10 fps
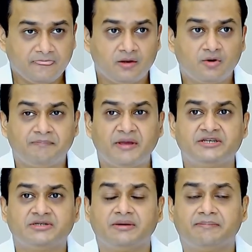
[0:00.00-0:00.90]

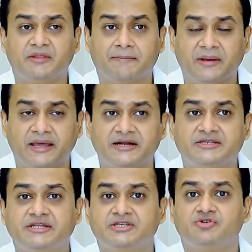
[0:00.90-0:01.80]
The
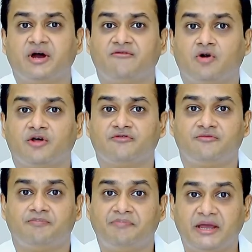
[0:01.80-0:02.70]
parents needs to have a lot
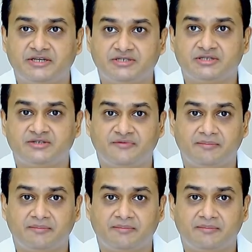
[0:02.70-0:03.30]
of patience